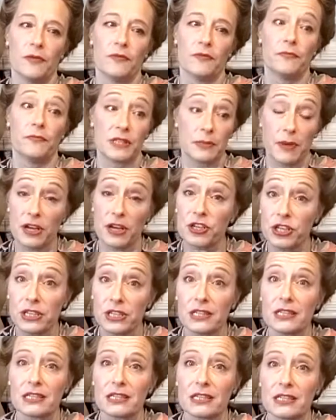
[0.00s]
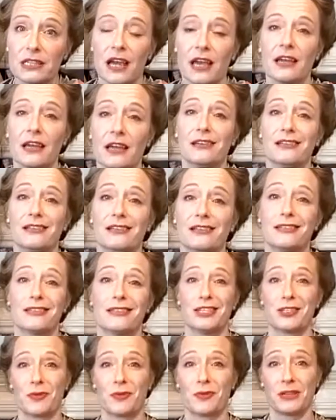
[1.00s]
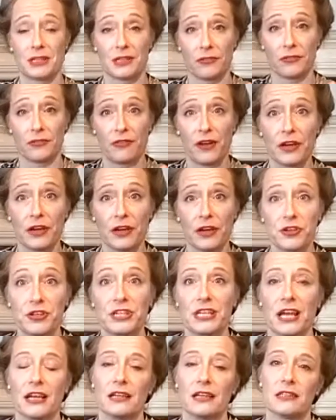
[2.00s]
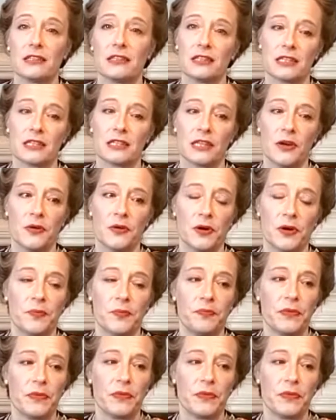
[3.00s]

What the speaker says: specialist tailors, as well as the factory tailors and so on.